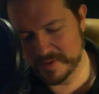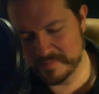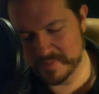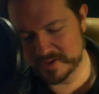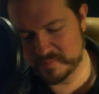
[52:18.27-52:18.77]
have been a
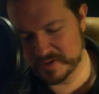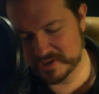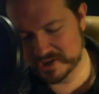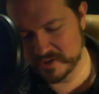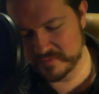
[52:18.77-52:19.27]
much better
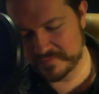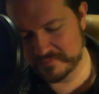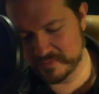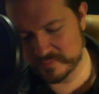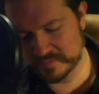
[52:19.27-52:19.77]
show if
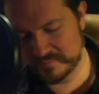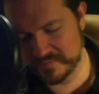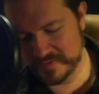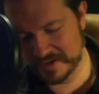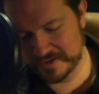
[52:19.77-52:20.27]
everyone was
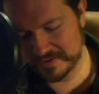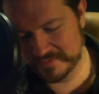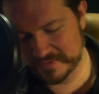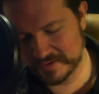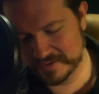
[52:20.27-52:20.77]
fucking on
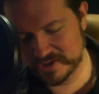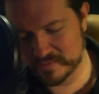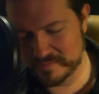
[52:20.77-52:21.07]
drugs, doing